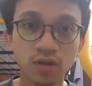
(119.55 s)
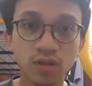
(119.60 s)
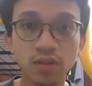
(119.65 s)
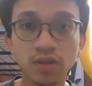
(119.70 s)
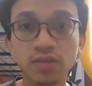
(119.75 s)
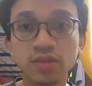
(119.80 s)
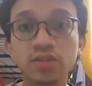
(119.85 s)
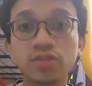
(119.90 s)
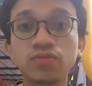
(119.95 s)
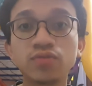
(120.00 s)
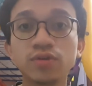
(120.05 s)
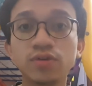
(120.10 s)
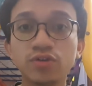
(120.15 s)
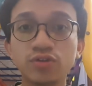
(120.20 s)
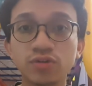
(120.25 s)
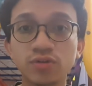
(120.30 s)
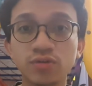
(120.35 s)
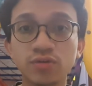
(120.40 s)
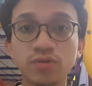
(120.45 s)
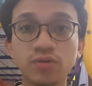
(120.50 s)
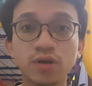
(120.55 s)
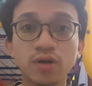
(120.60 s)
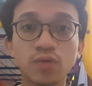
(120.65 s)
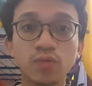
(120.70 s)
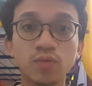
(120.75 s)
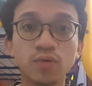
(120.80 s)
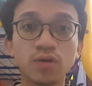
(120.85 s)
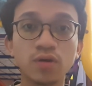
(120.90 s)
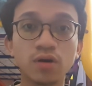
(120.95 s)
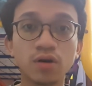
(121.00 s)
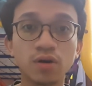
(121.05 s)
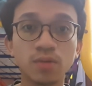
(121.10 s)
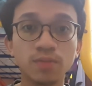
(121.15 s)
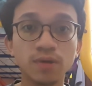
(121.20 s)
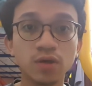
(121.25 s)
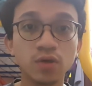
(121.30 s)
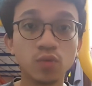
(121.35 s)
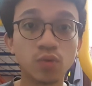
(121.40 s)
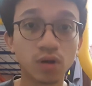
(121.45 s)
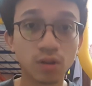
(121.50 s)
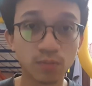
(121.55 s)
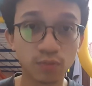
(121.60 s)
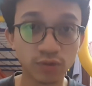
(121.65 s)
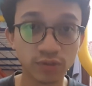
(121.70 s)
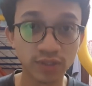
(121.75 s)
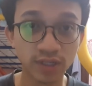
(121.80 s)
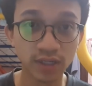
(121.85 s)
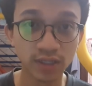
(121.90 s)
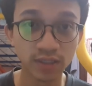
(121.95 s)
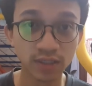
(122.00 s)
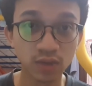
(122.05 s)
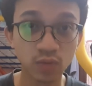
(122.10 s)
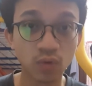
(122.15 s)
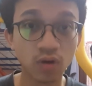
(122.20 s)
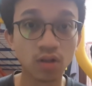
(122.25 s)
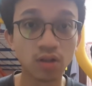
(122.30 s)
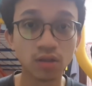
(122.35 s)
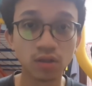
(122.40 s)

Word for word: This is to ensure that we are being well protected while